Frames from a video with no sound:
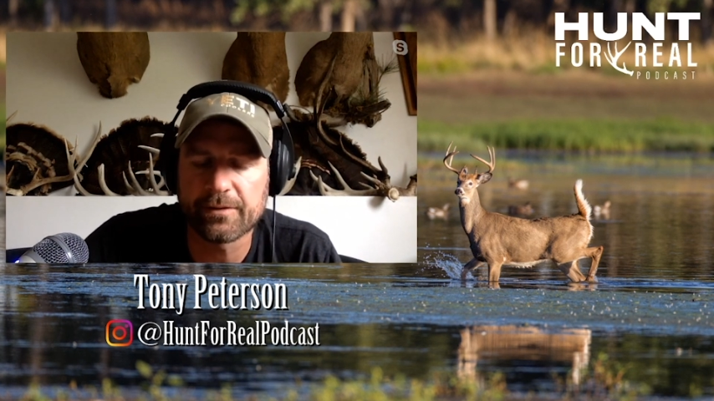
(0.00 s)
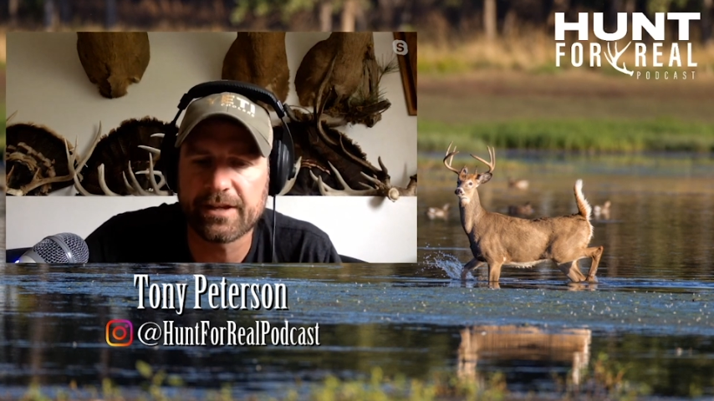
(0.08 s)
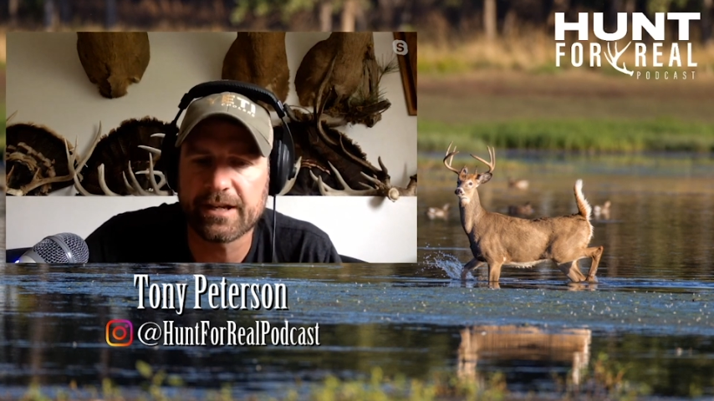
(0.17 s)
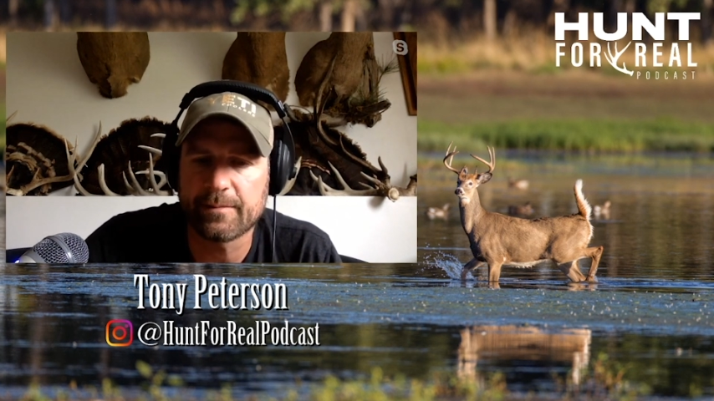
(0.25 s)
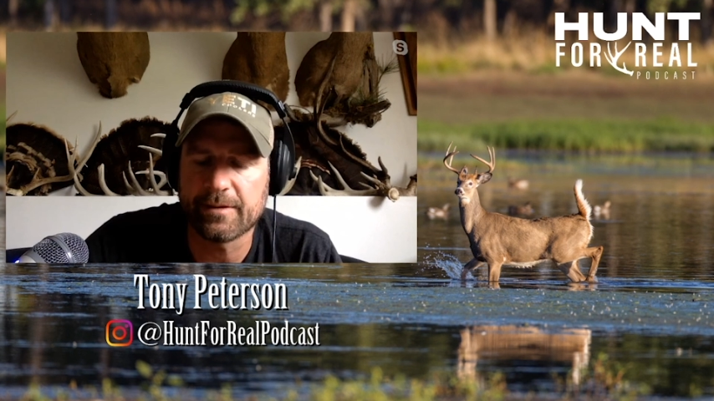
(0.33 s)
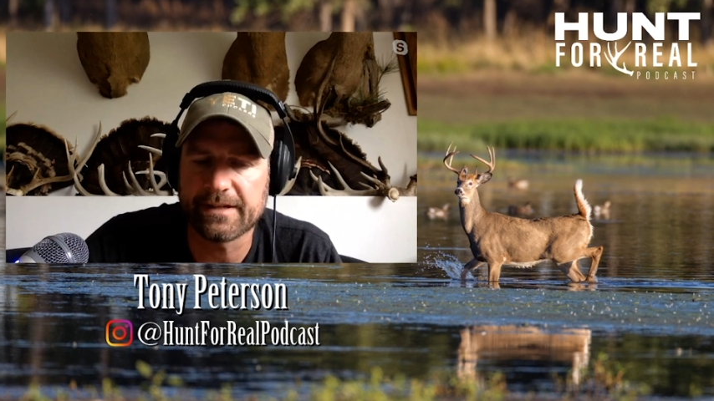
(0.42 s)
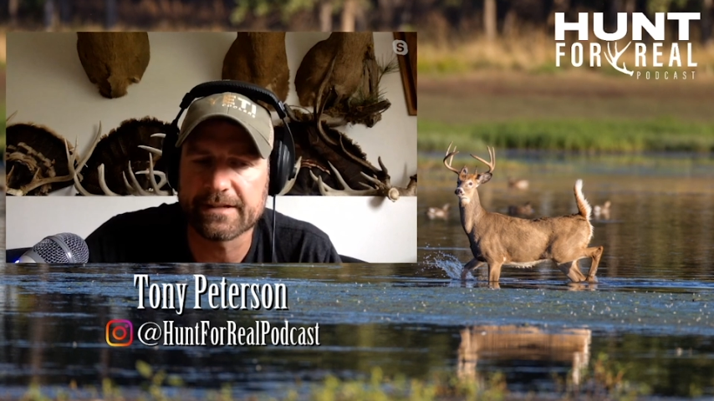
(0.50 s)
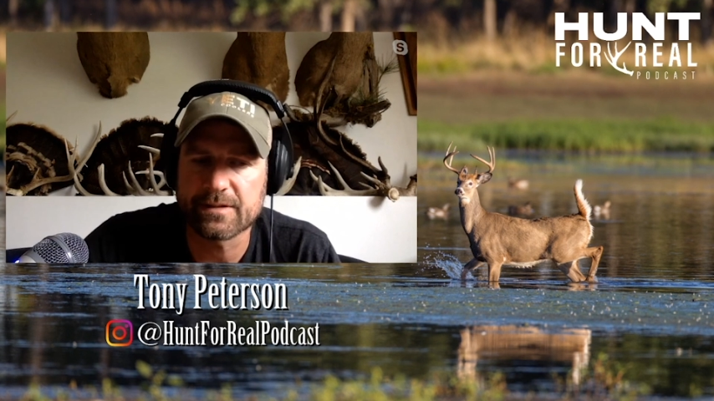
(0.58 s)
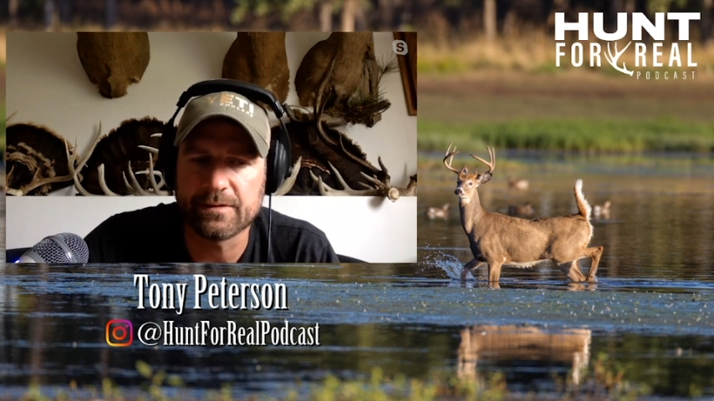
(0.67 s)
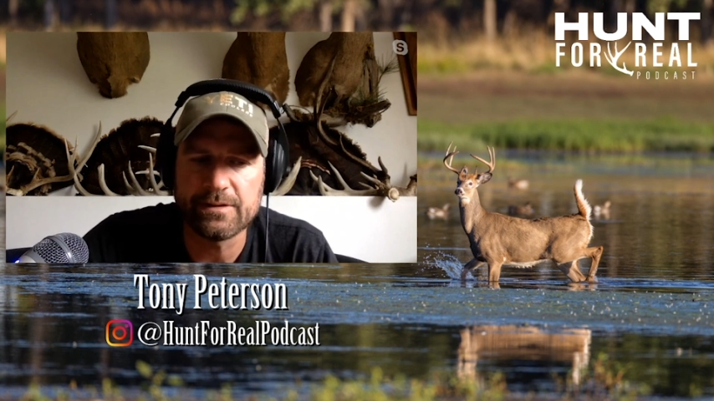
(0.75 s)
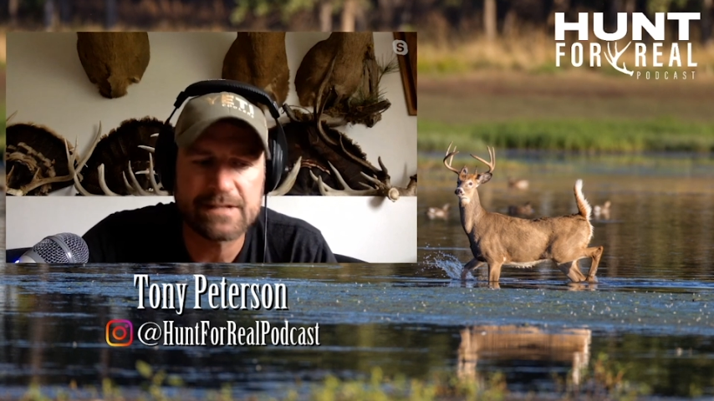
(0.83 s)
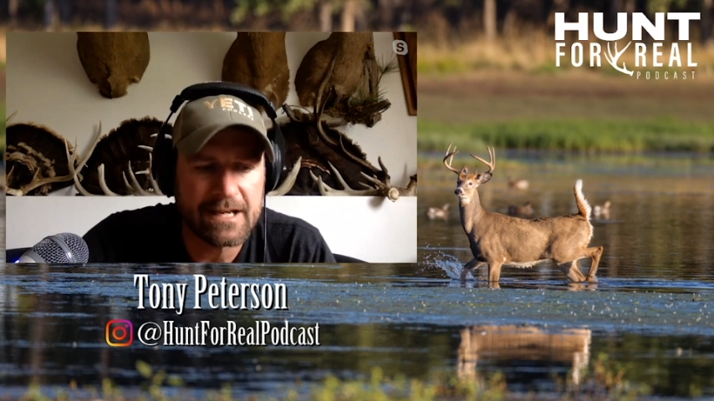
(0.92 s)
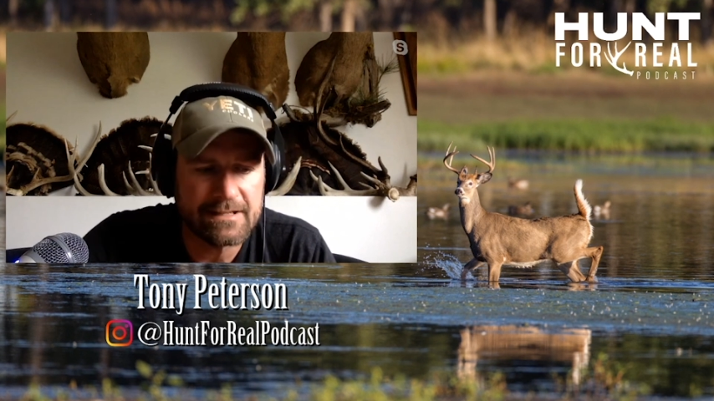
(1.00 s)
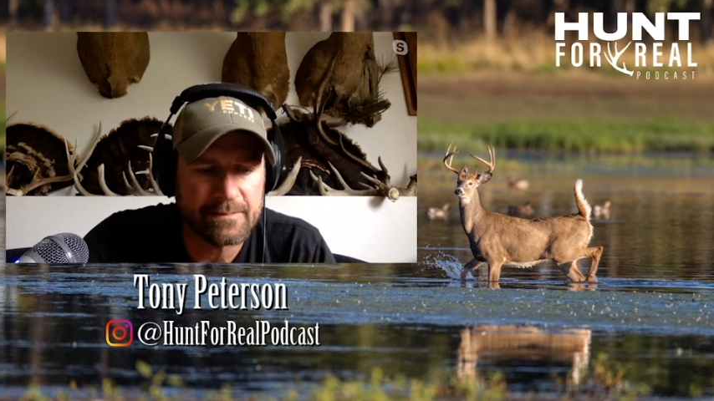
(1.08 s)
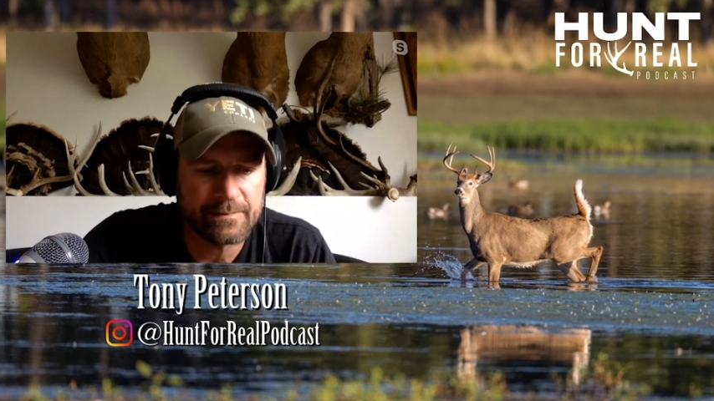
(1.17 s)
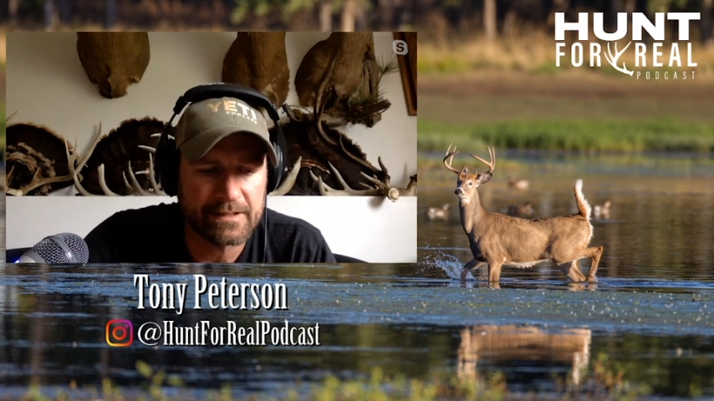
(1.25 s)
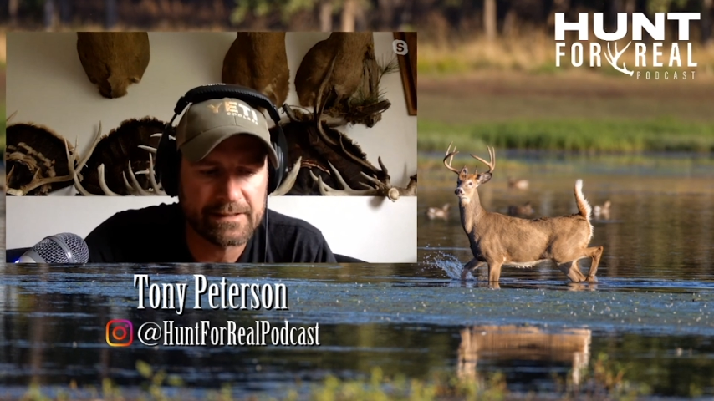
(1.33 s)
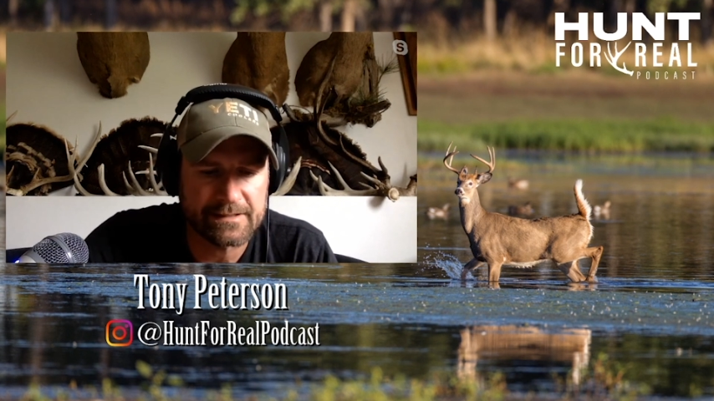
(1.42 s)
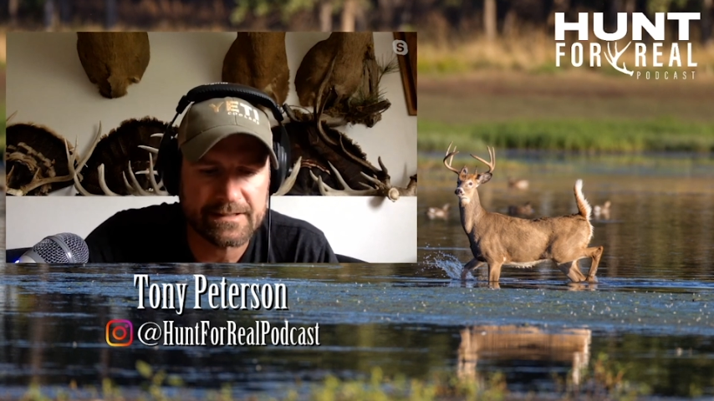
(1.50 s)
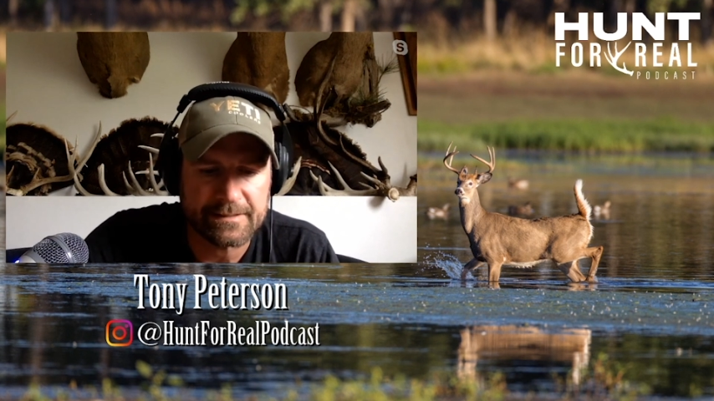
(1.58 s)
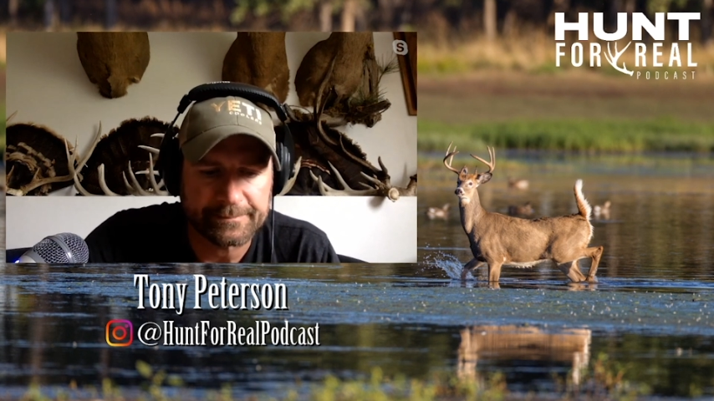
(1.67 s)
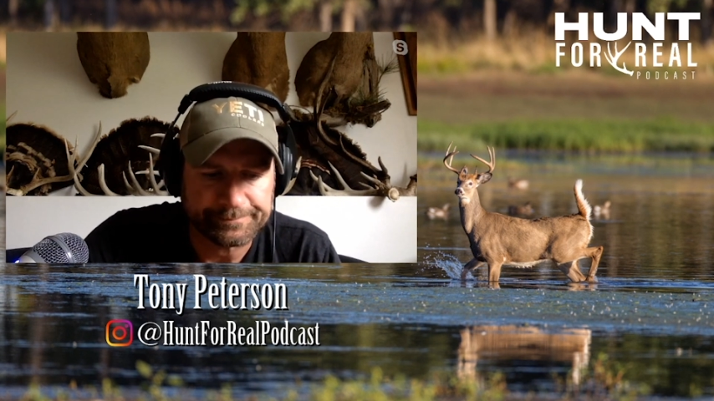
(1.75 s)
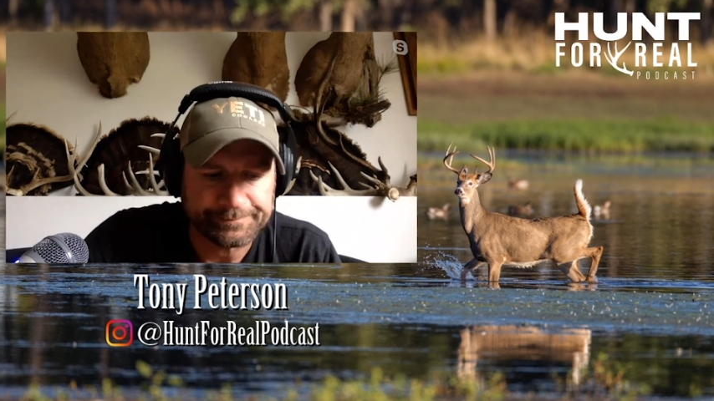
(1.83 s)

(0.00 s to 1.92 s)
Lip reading: thing about that. So you take something that's